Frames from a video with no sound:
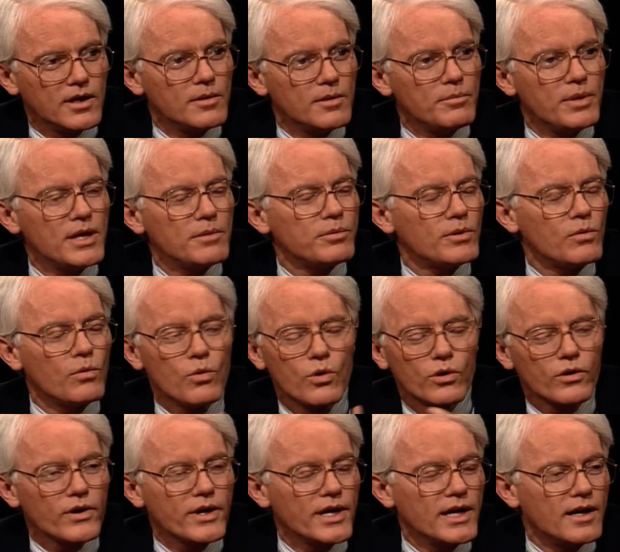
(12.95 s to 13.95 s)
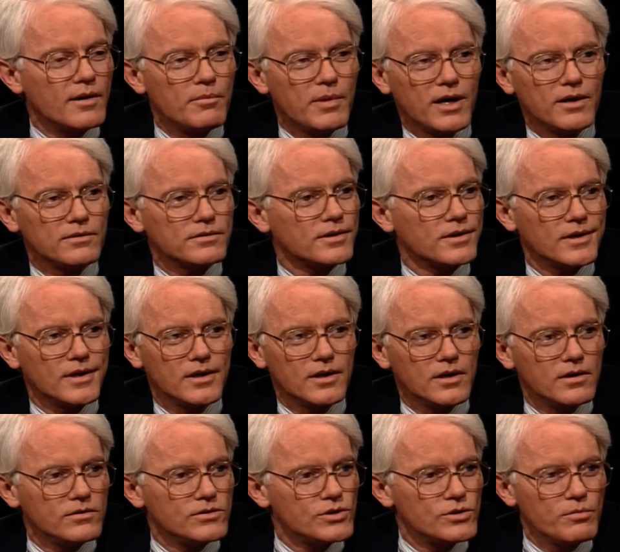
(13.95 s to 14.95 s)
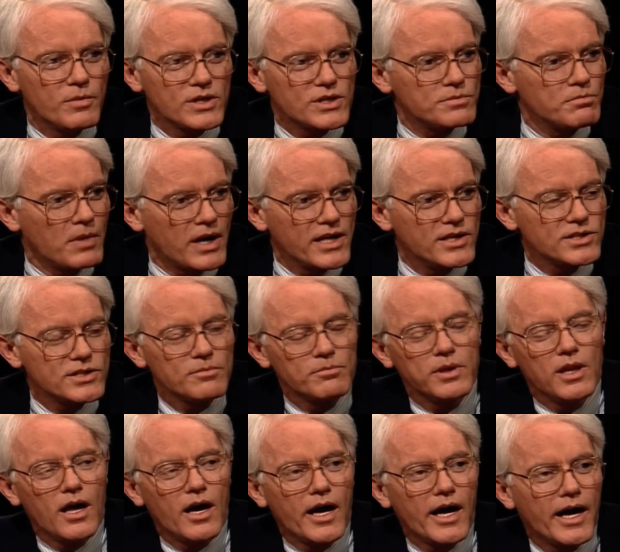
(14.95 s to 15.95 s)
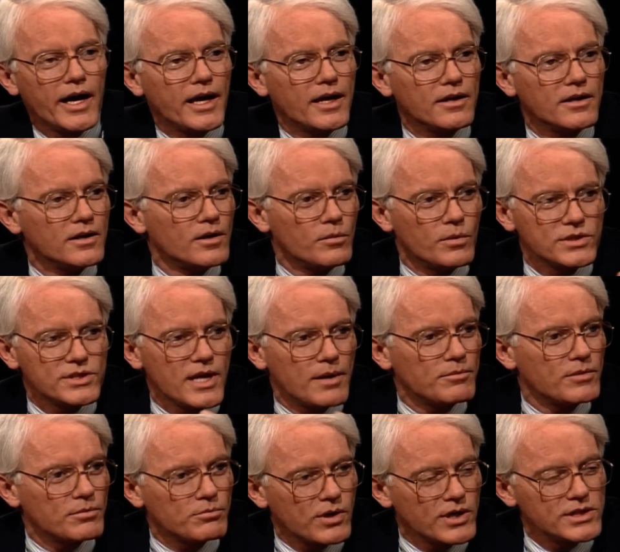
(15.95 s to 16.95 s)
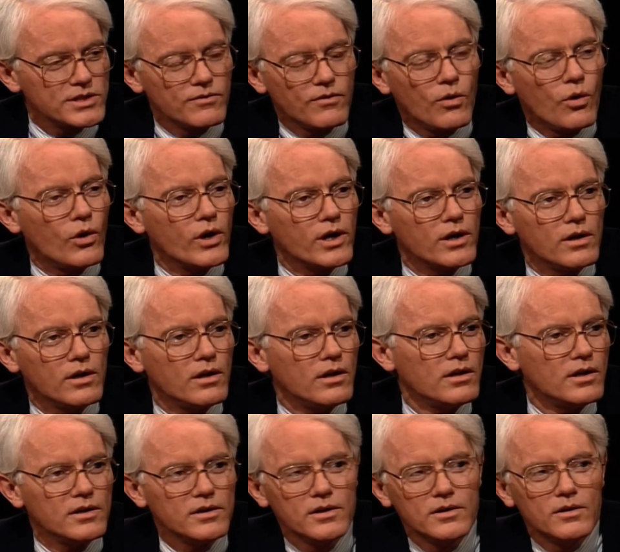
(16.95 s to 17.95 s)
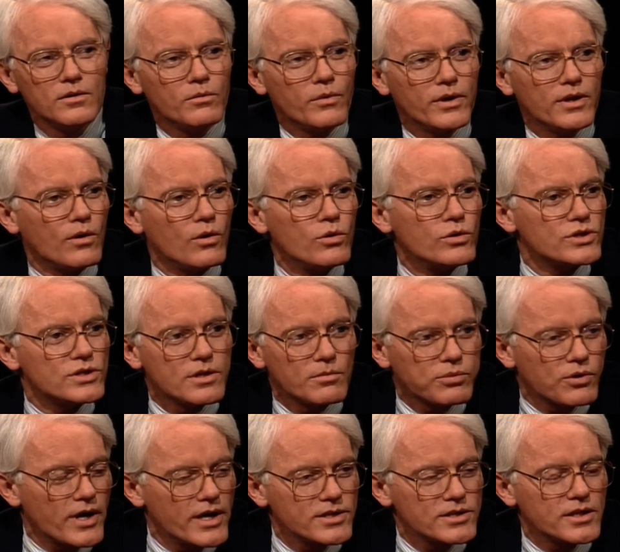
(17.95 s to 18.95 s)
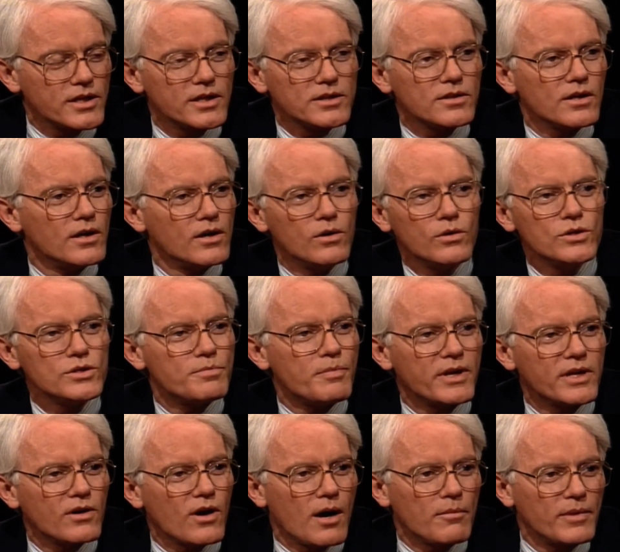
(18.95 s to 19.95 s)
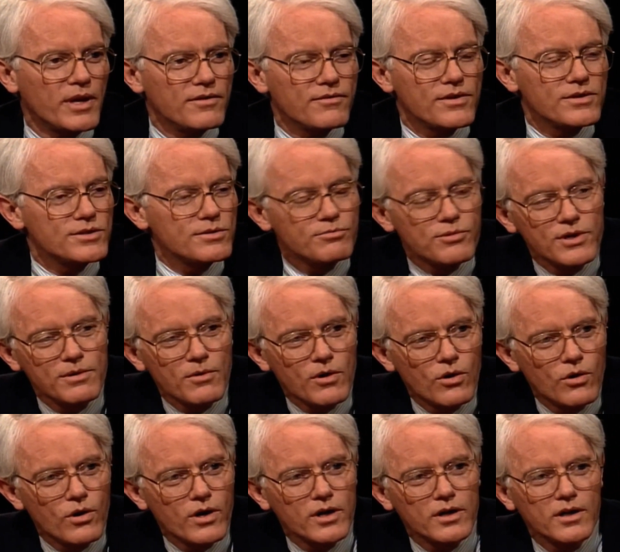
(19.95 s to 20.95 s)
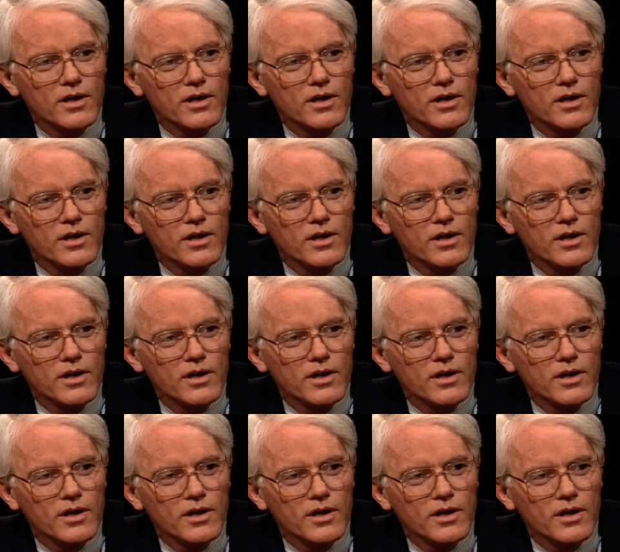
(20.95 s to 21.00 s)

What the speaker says: People worry about too much money supply, what's happened to the price of oil, whether, who's the president, who's being nominated for the Supreme Court,